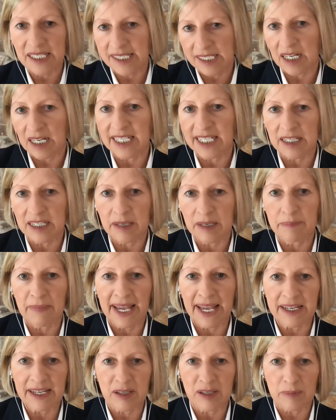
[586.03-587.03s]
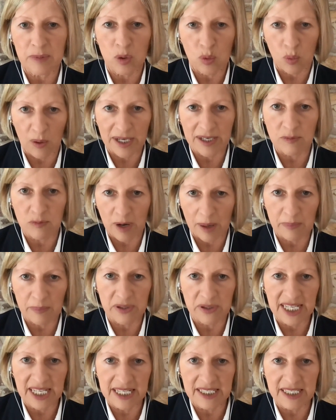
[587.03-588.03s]
study that make them quite
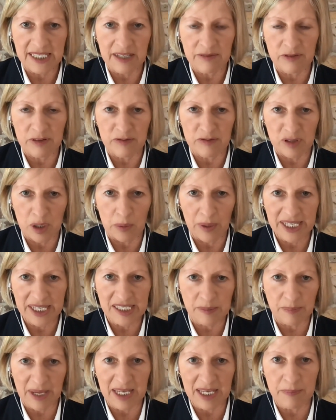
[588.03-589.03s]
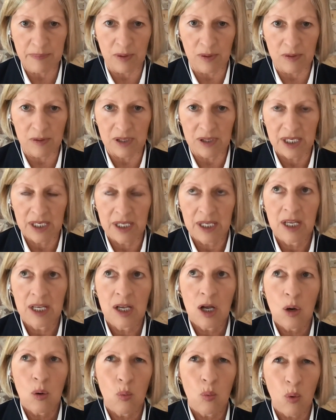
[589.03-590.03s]
representative of U S people,
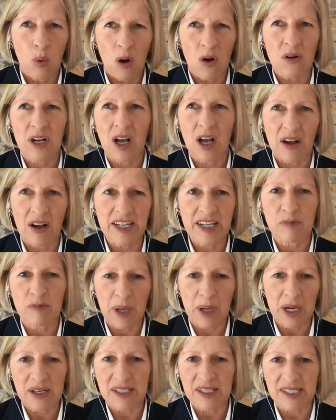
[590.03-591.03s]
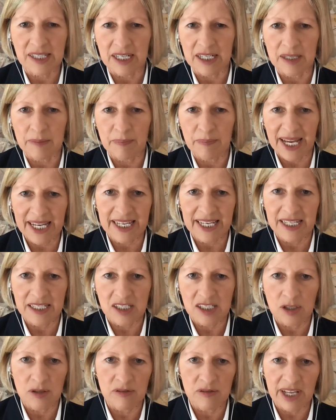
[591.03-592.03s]
what kind of person back in
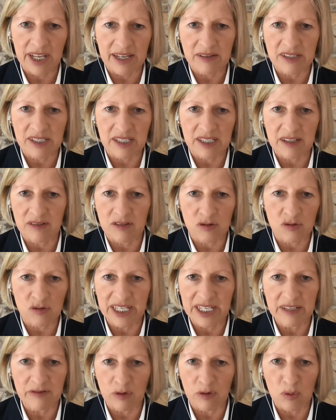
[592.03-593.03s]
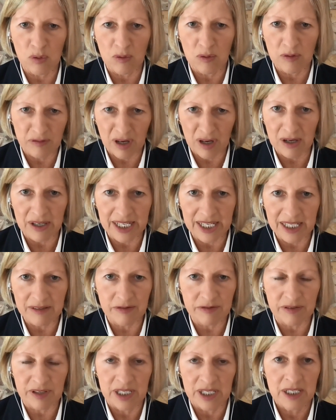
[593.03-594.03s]
two thousand three, four,
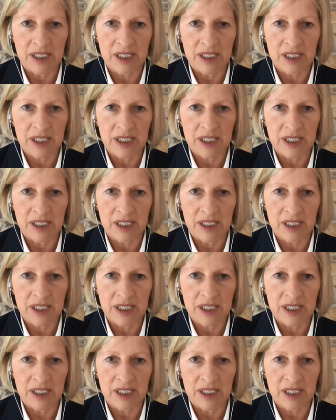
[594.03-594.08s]
five